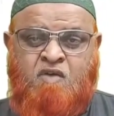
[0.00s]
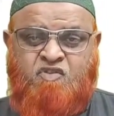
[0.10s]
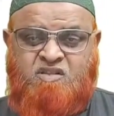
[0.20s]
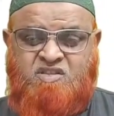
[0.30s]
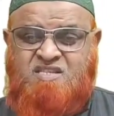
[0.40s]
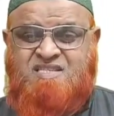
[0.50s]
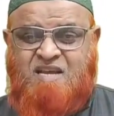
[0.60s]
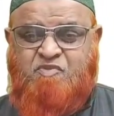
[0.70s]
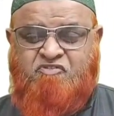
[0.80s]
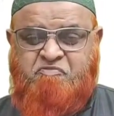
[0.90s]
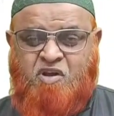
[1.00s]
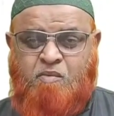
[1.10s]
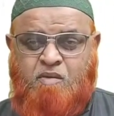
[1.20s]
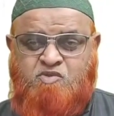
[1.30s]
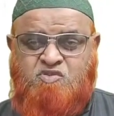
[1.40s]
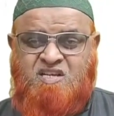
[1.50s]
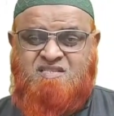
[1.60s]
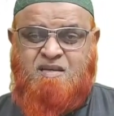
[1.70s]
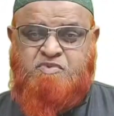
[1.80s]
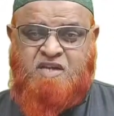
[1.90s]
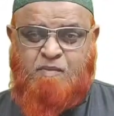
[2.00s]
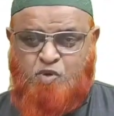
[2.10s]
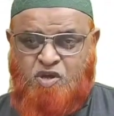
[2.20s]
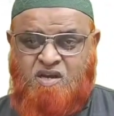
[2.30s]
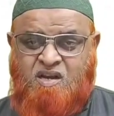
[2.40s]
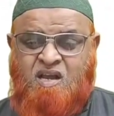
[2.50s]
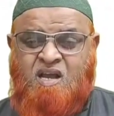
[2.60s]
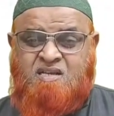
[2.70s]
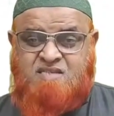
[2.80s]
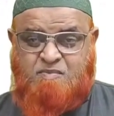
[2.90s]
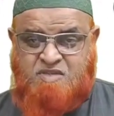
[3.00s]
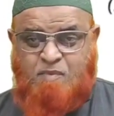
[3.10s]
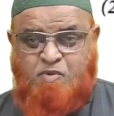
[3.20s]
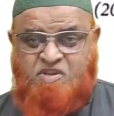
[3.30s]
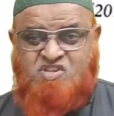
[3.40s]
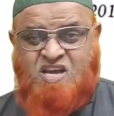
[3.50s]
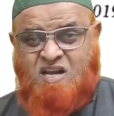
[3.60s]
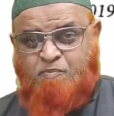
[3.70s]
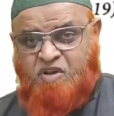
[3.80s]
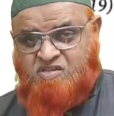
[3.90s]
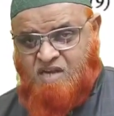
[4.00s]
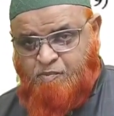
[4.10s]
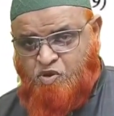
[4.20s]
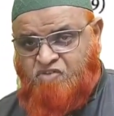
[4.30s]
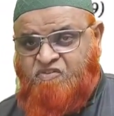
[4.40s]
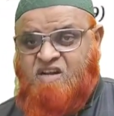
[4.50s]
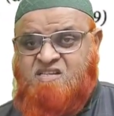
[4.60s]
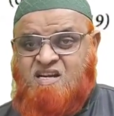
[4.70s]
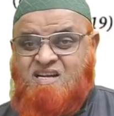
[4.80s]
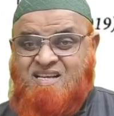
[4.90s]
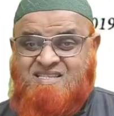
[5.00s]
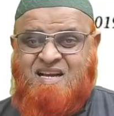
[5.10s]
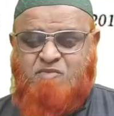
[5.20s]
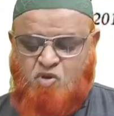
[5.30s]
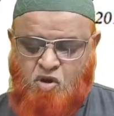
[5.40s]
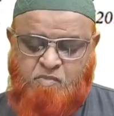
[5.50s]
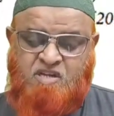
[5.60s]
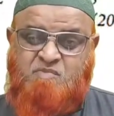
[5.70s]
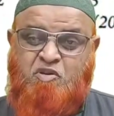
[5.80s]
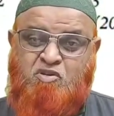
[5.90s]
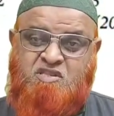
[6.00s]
For this type of problems, so just subscribe to my channel, prescribe to your friends, and describe the comments below.